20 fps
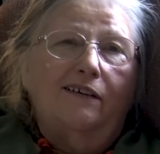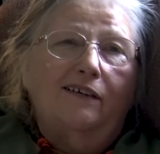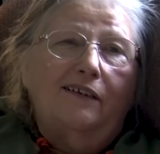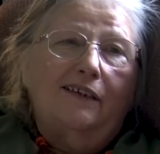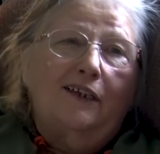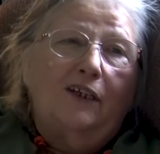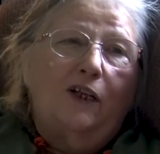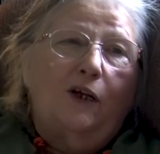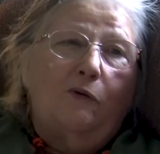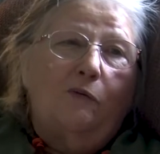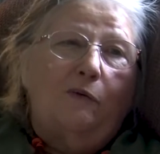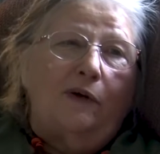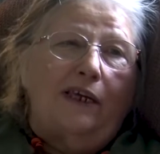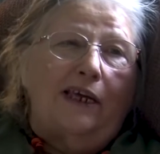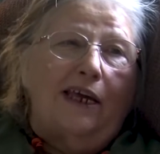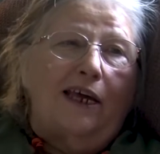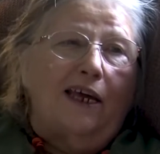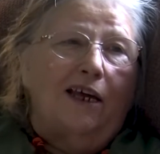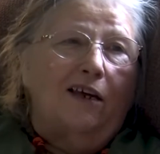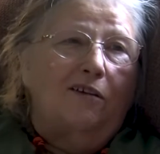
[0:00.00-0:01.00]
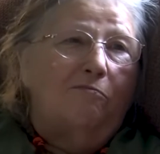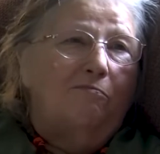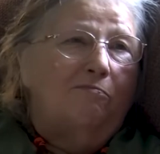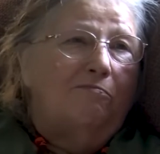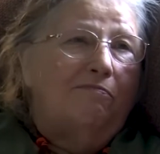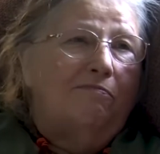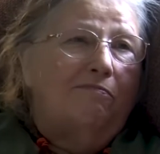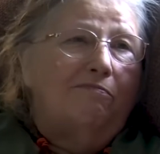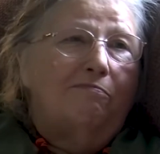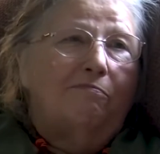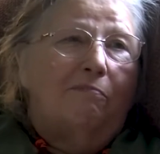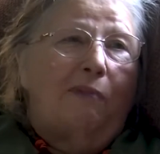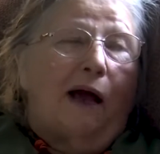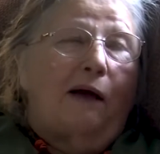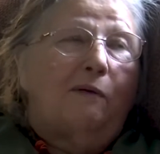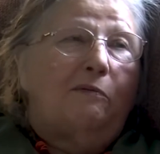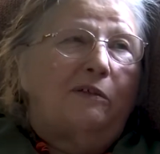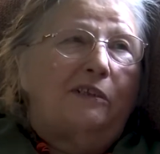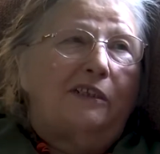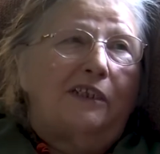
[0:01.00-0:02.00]
We had
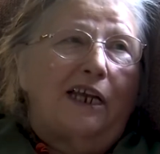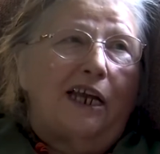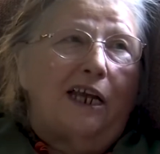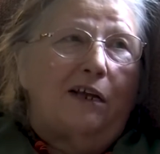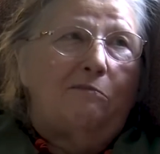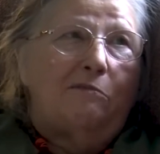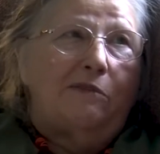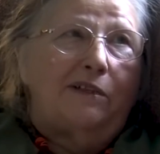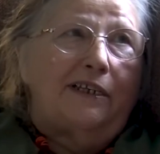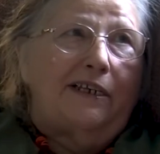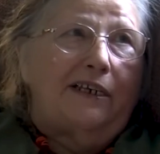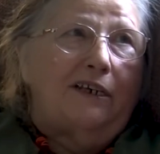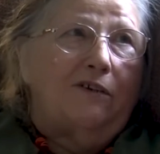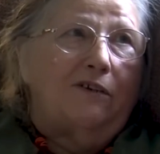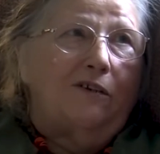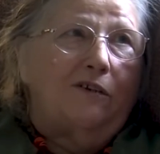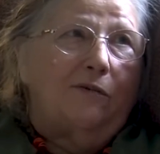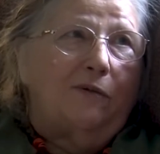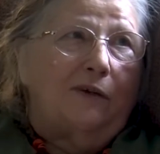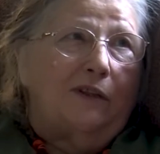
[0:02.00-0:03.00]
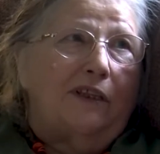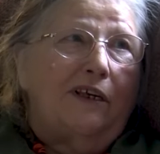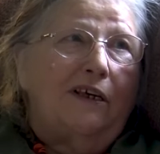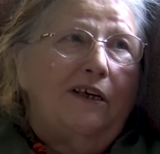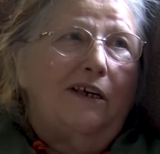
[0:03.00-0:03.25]
Bible times here with,